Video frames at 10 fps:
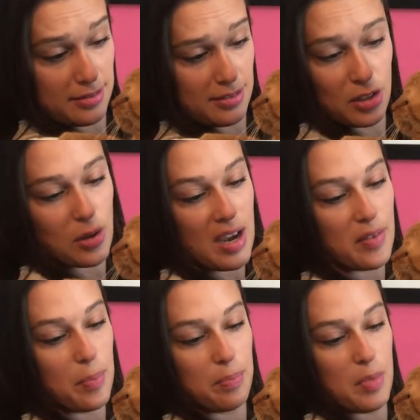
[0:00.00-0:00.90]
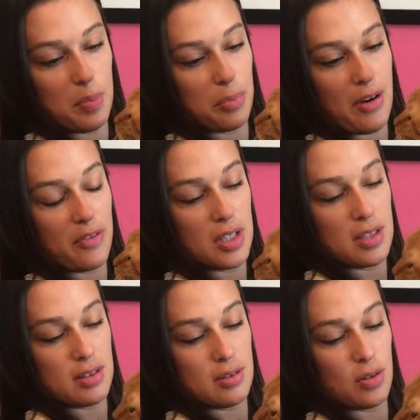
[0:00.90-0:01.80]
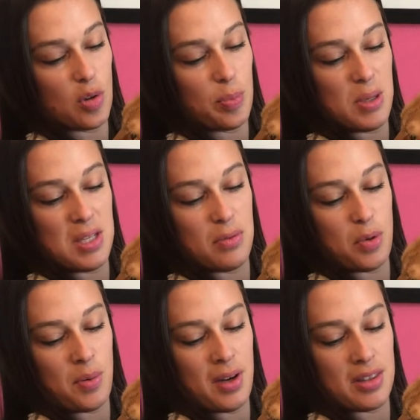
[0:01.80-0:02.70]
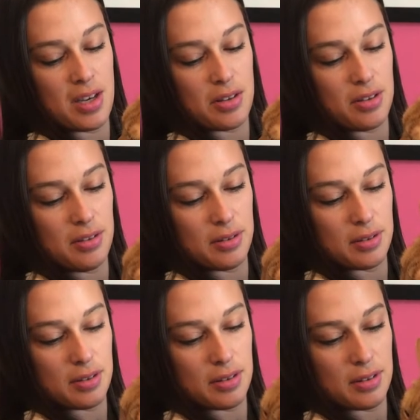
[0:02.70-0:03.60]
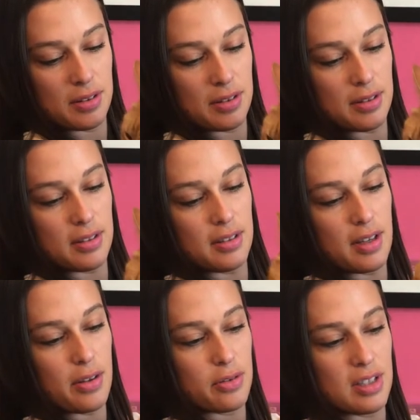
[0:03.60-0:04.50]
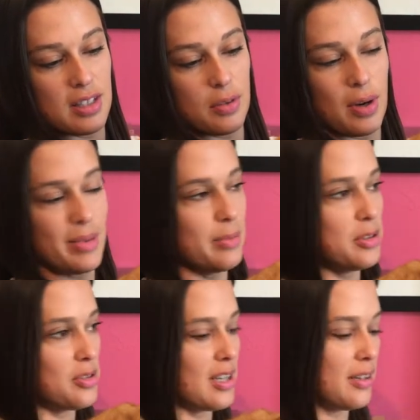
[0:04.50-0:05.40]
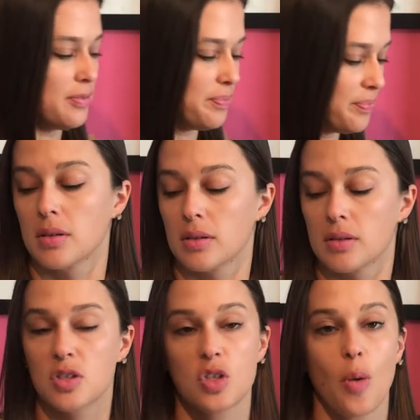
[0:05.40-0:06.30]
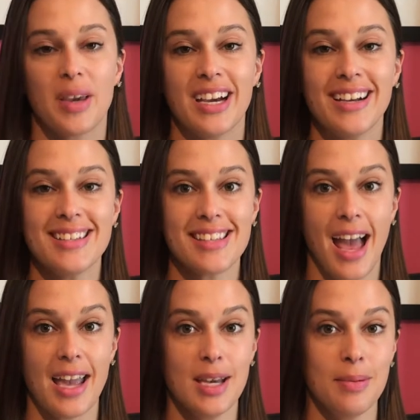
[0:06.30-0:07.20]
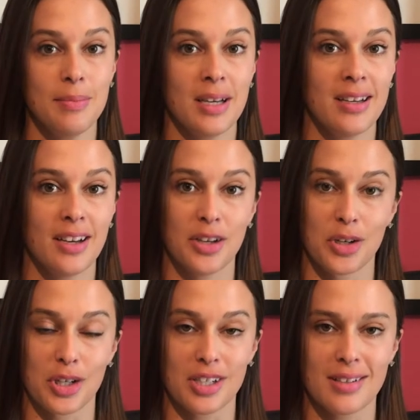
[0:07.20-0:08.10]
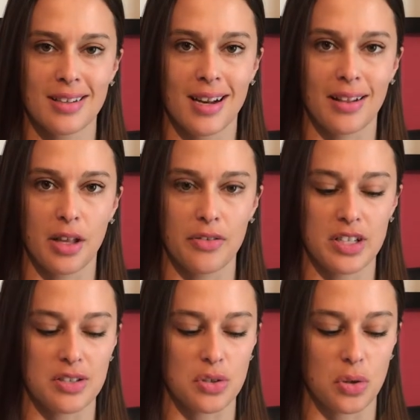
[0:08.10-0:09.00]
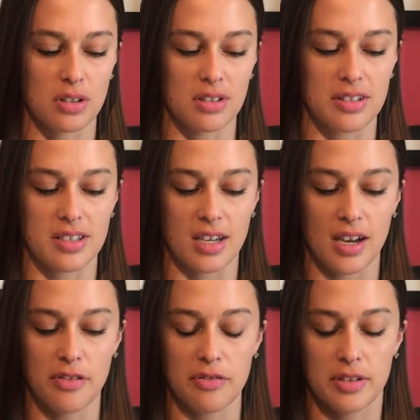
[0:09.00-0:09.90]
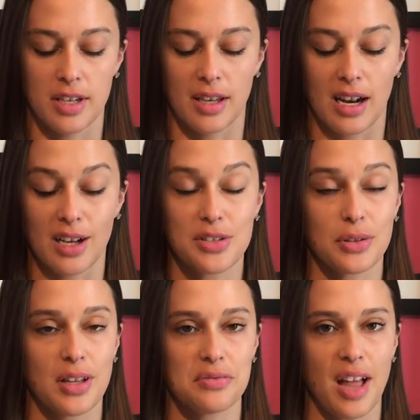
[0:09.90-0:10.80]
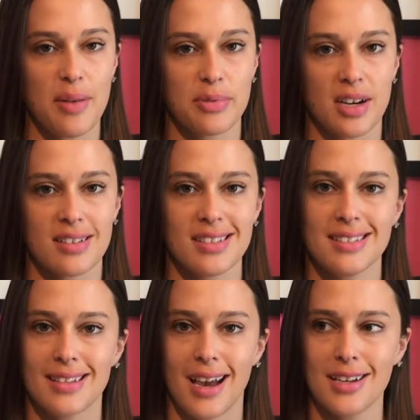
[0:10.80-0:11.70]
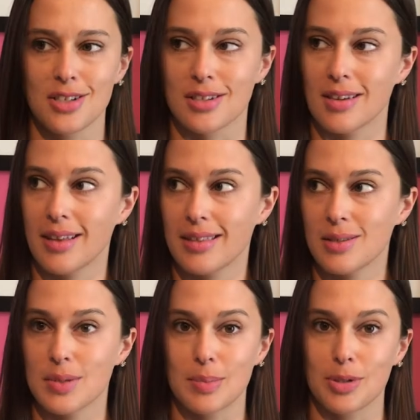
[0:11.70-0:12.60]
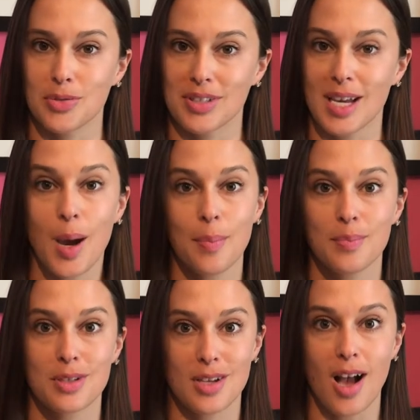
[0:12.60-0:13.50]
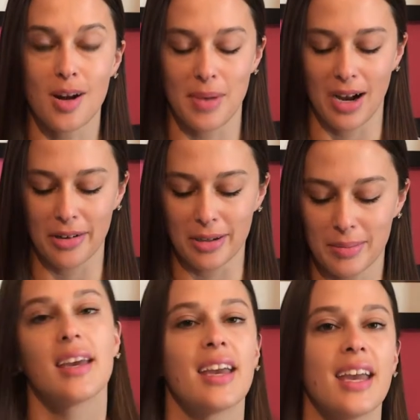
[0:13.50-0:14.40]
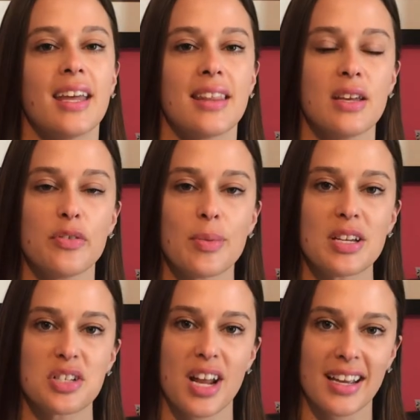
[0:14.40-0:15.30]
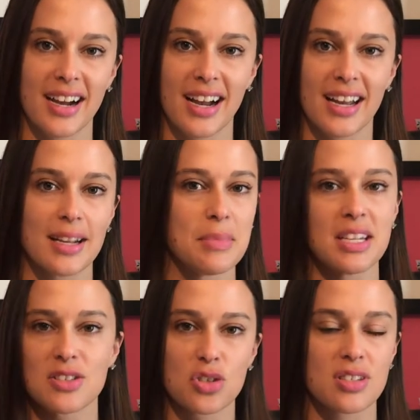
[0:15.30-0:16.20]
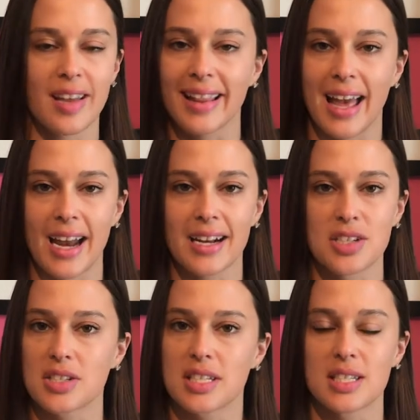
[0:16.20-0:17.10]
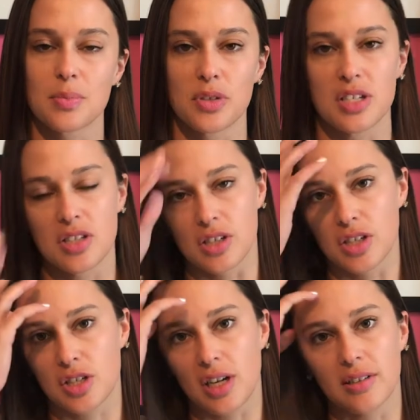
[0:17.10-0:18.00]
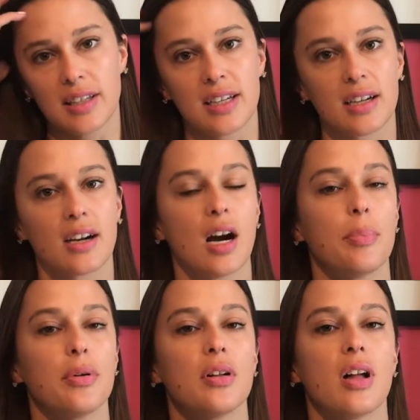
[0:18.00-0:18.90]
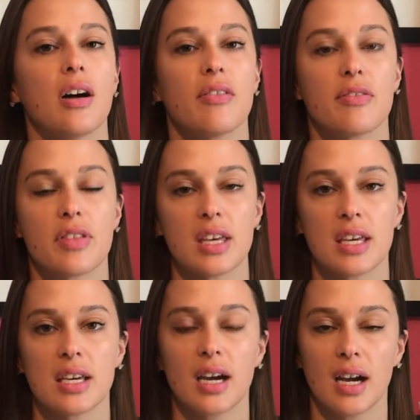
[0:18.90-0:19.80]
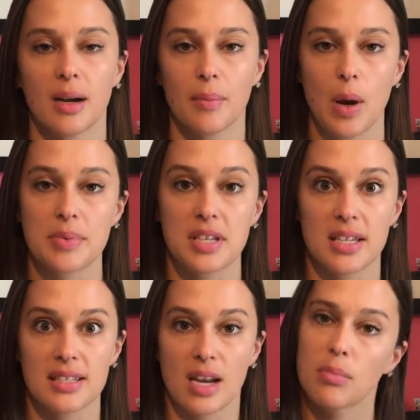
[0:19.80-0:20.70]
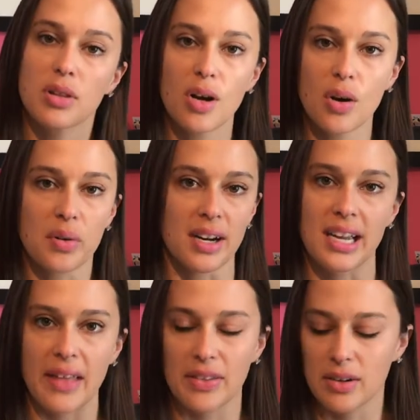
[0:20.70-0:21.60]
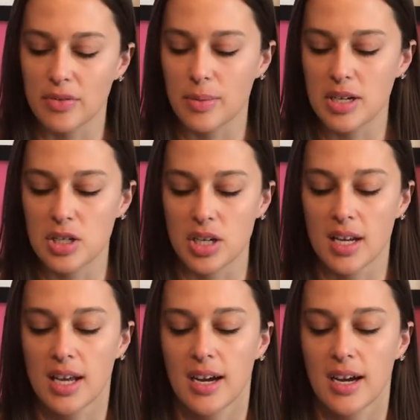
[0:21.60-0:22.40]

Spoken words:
You don't have a preference? No opinion one way or the other? Other than that you want me to put you down. So because I am a nerd and I love historical stuff, and I also love libraries, I just thought this was a perfect time to talk about them. And information I got, I mean, it's just online. I just did some research. I'll link a couple of the websites down below where I got the information.